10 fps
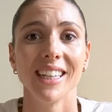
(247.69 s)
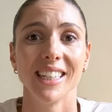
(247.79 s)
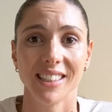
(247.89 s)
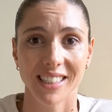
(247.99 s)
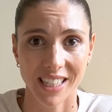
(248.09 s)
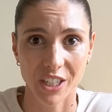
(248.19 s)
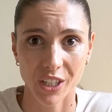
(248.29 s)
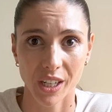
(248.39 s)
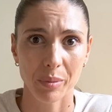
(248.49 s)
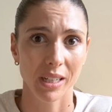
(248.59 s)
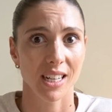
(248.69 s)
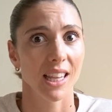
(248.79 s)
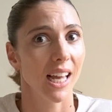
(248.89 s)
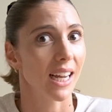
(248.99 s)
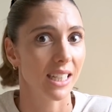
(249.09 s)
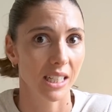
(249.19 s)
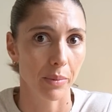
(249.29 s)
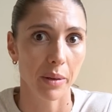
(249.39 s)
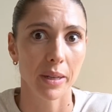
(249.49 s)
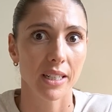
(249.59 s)
in the t-shirt because I liked it to
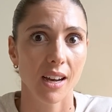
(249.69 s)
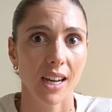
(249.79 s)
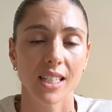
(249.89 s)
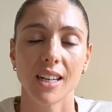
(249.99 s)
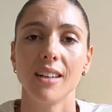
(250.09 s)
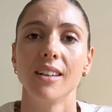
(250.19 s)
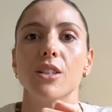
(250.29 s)
be a bit tighter.